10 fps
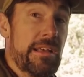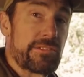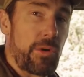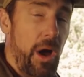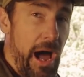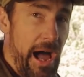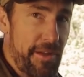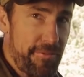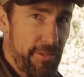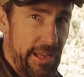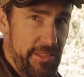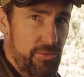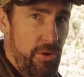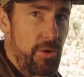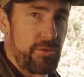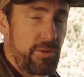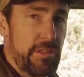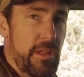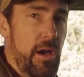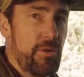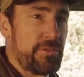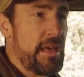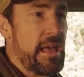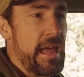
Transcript: So I fly the drone during those.